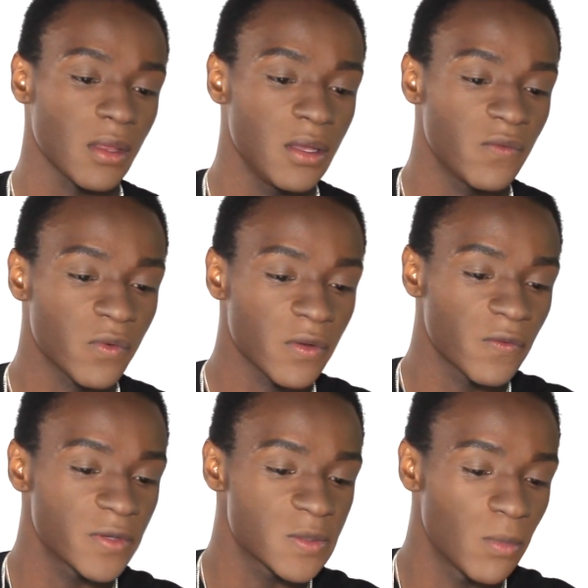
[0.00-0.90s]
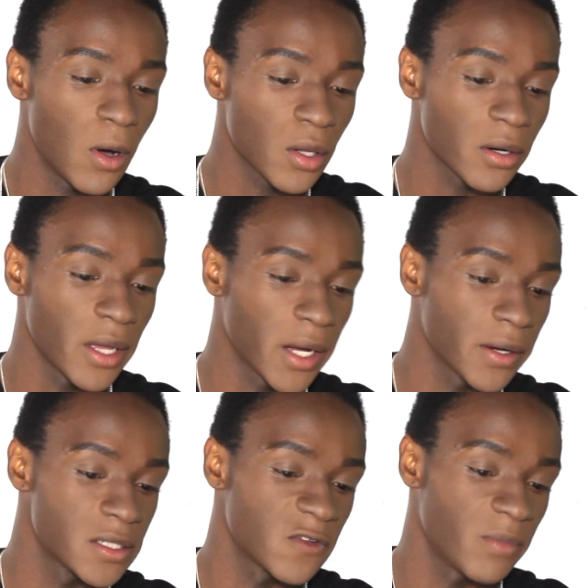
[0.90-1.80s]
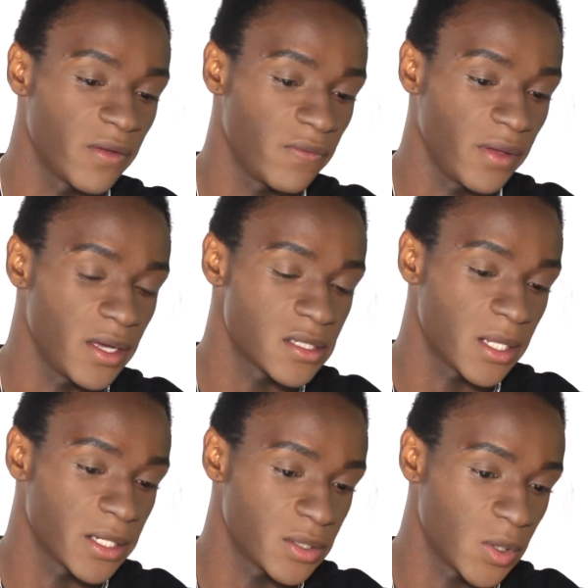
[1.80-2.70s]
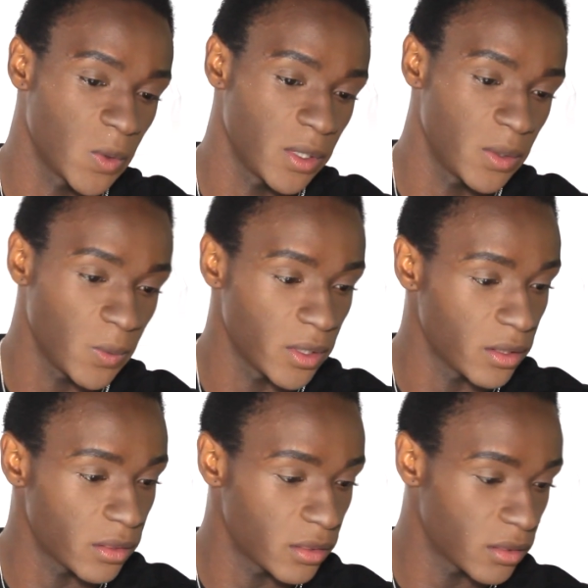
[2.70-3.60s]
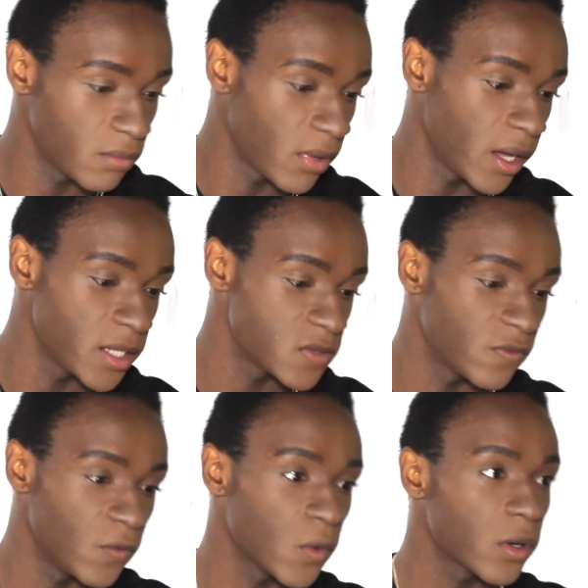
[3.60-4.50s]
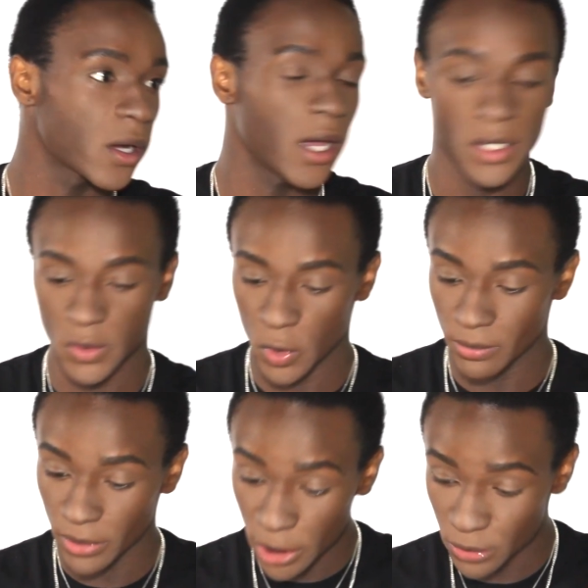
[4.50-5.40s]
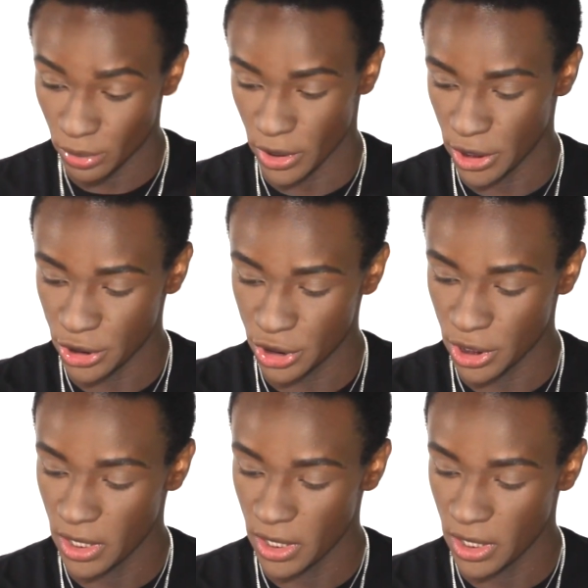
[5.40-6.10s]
And for the smaller areas of my face, I like to go in with my Sephora Contour Blush Brush,